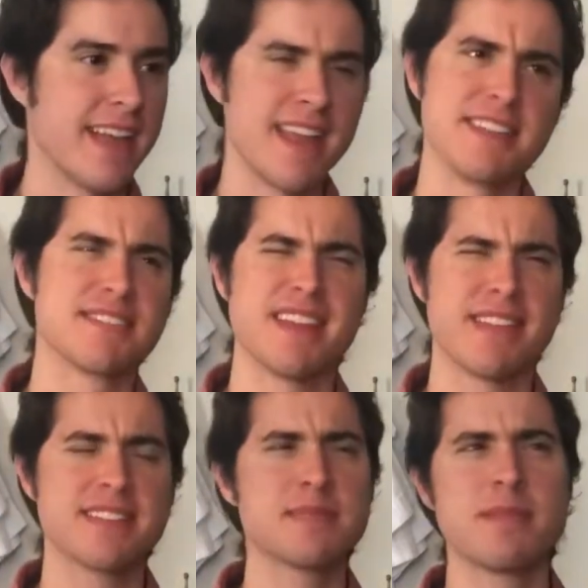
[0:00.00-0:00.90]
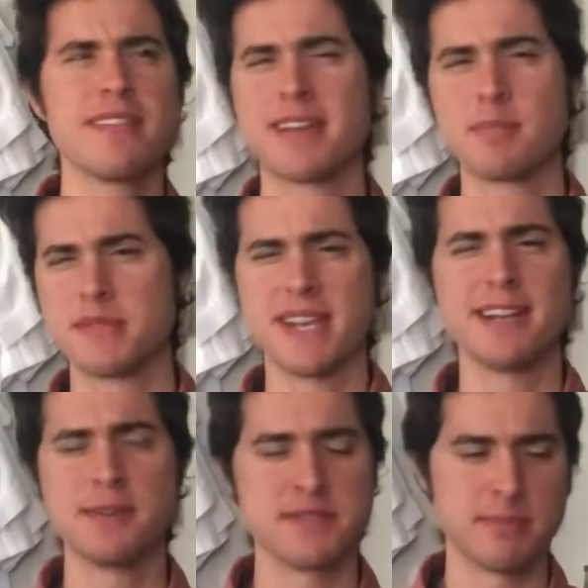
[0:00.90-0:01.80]
and I think some of the like
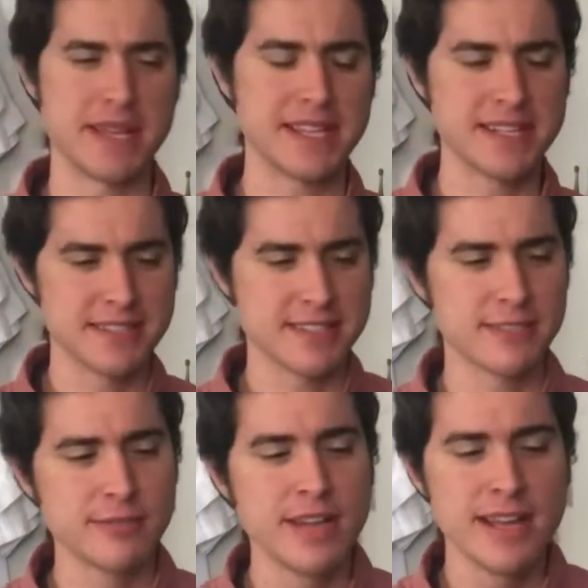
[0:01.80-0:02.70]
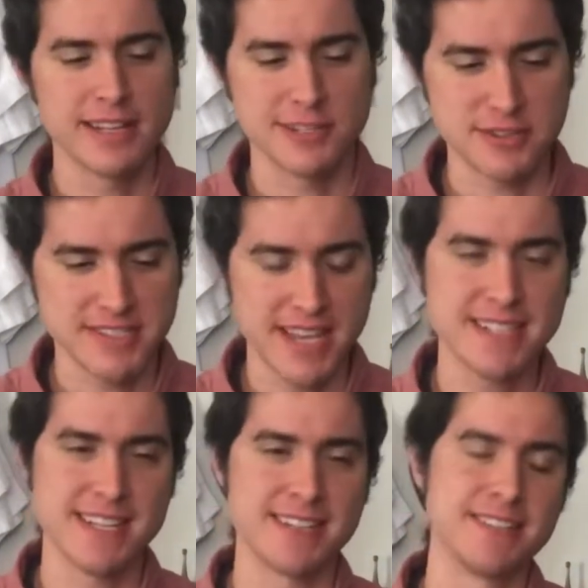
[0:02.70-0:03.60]
potatoes and bacon and stuff. And I just
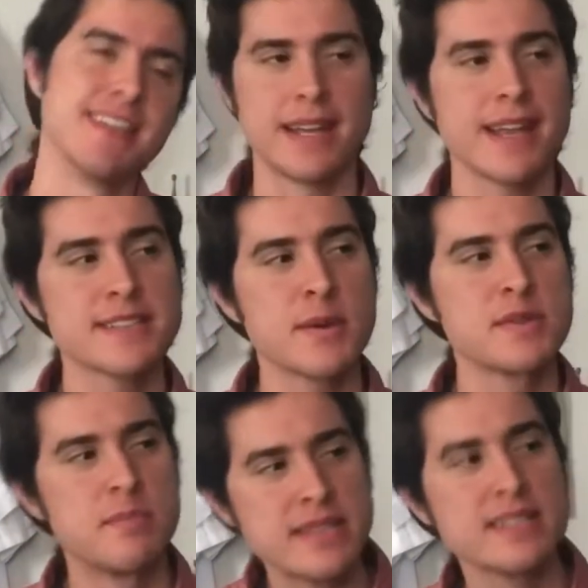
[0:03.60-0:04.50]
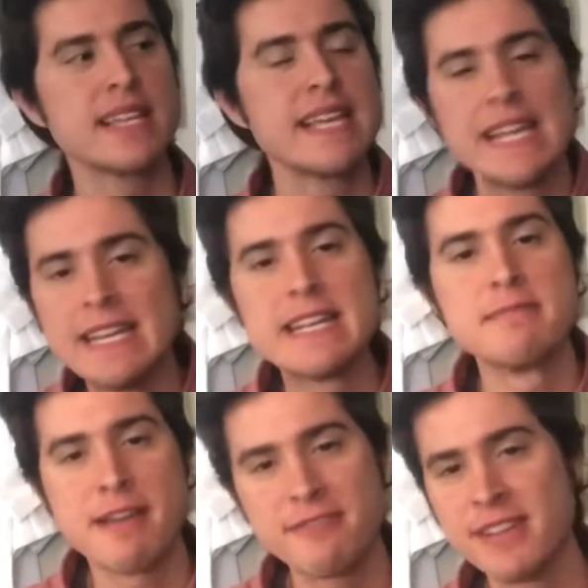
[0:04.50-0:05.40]
sat down, and as I was busily eating
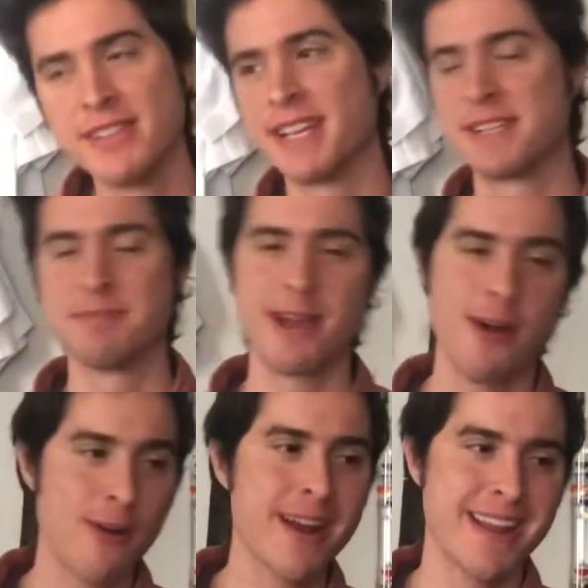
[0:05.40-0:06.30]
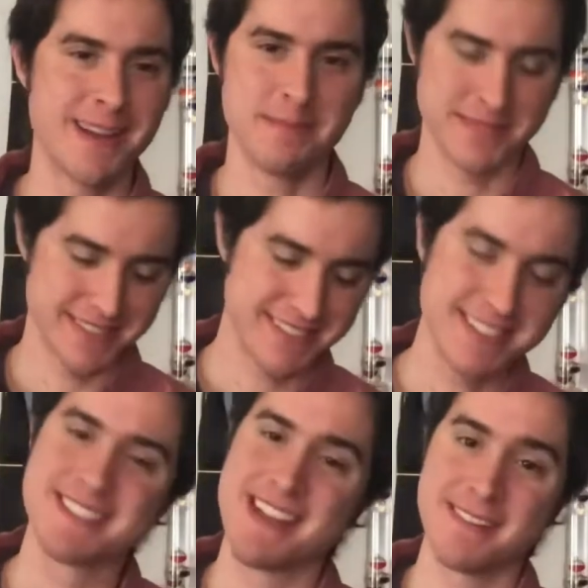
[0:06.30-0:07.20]
my feelings, my RA comes and
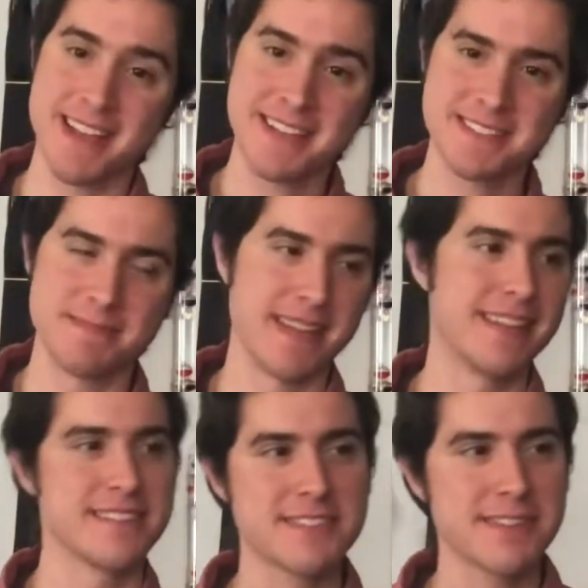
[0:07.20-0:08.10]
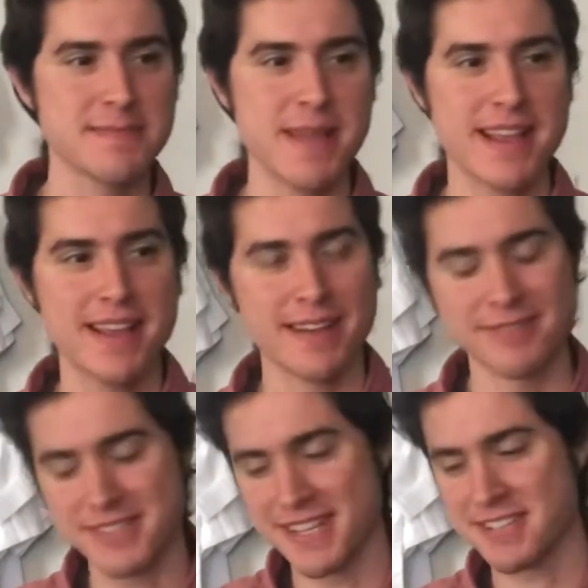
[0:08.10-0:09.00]
sits down next to me and starts making
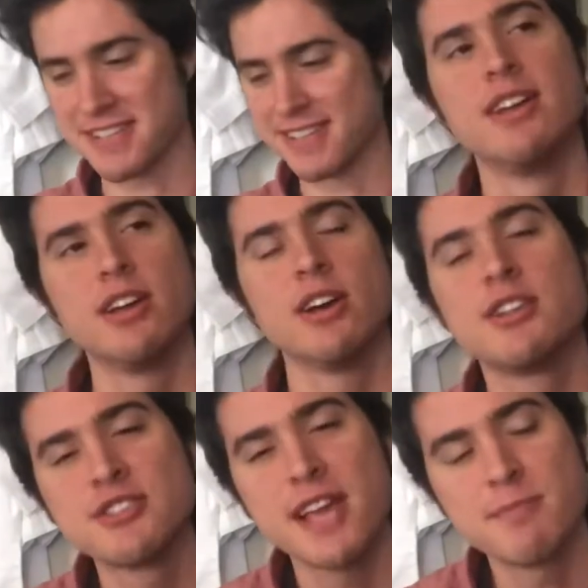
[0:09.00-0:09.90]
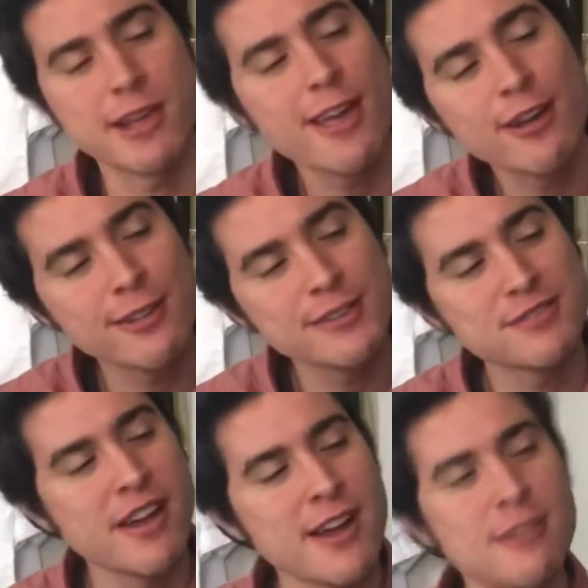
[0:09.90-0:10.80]
conversation. I just had my calculus
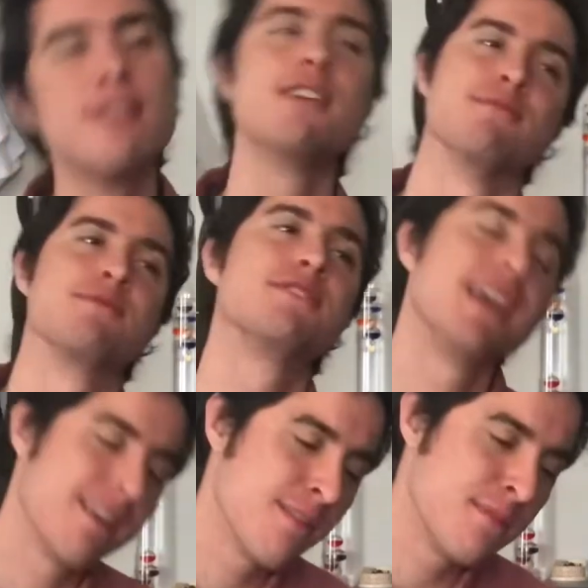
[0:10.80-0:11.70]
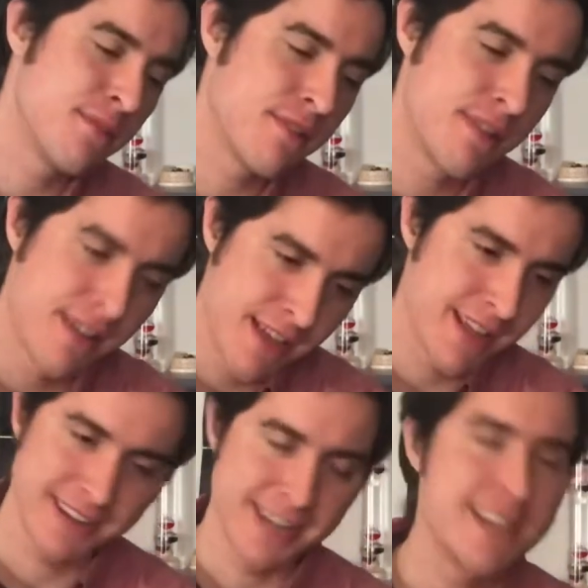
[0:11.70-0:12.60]
final and it was terrible,
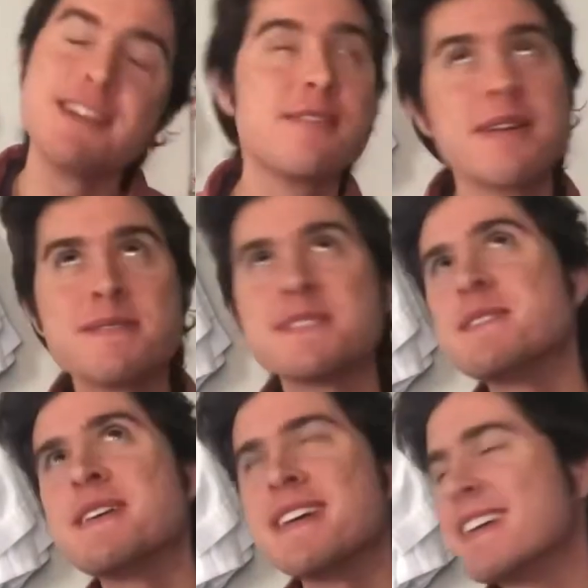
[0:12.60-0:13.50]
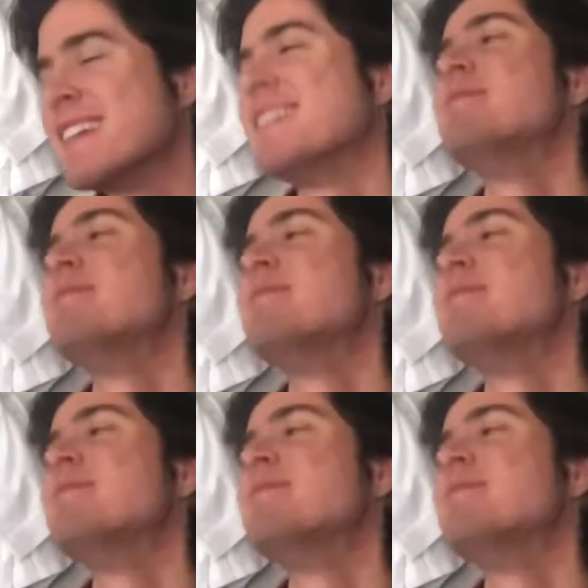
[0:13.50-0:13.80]
and I didn't know what I was doing,